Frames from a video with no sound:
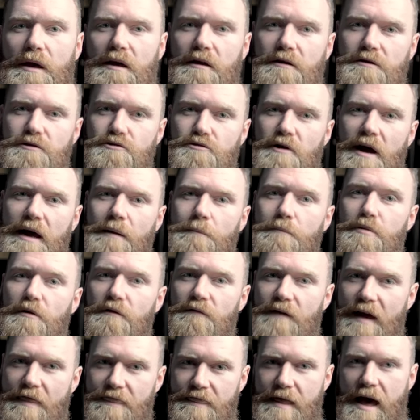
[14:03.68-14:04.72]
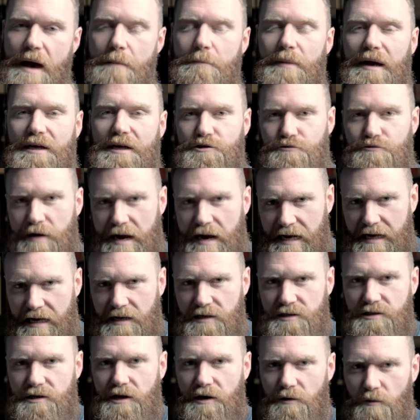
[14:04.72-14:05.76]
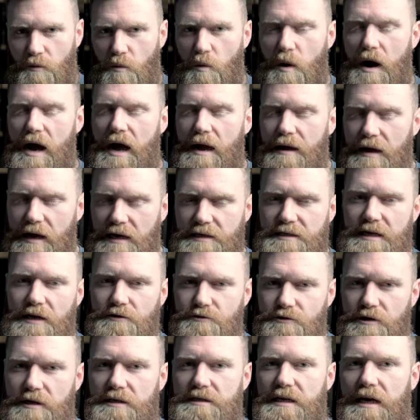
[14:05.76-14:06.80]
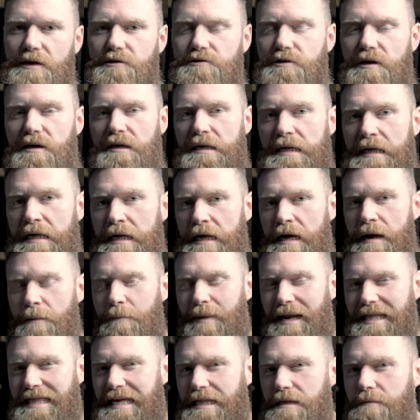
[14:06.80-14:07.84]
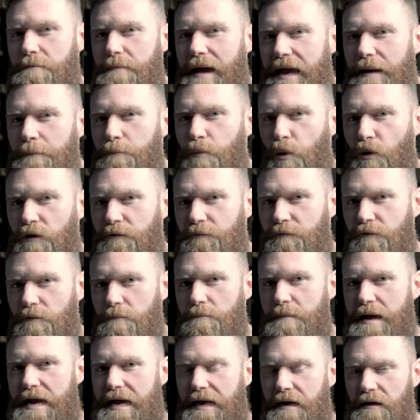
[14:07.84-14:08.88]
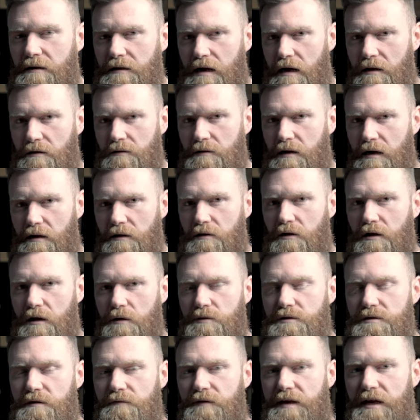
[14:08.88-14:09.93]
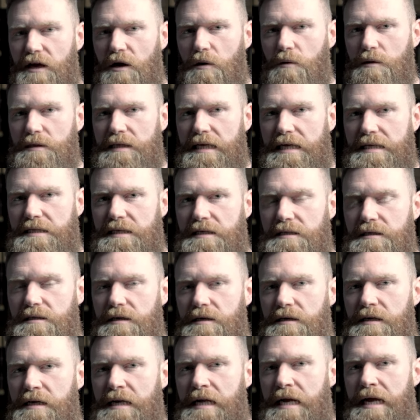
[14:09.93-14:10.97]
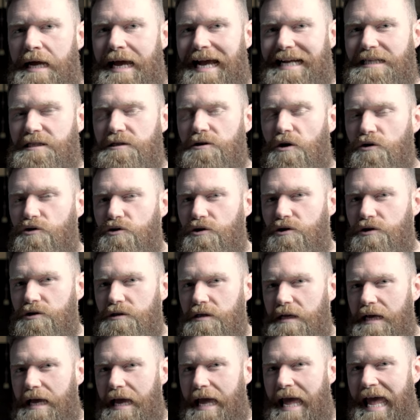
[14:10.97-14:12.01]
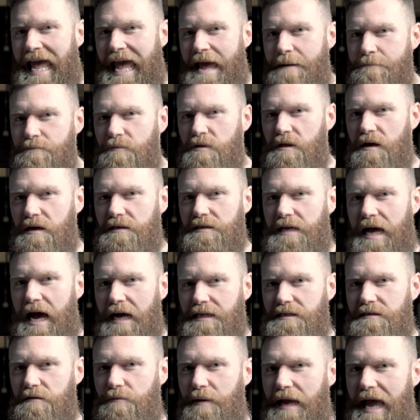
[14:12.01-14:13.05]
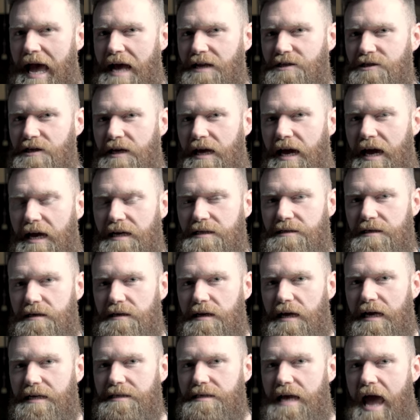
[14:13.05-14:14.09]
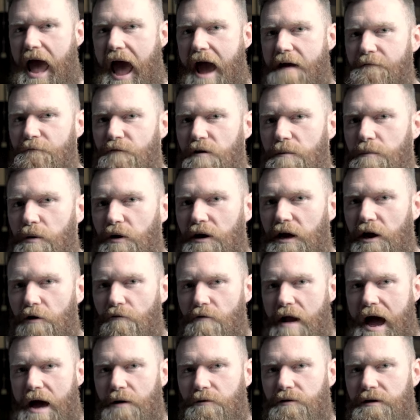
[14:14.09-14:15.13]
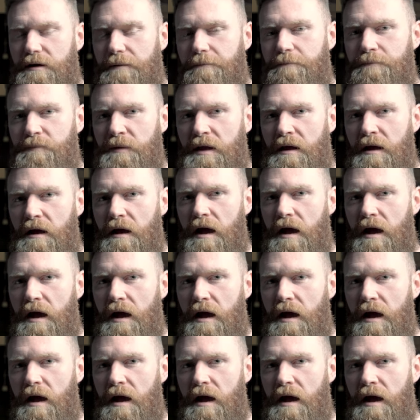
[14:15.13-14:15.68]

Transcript: we can try and prevent that by training a certain way, etc., etc. But I think the main point for me, and I'll close the video on this, is that it's not just him that has had to be educated, it's everybody around him.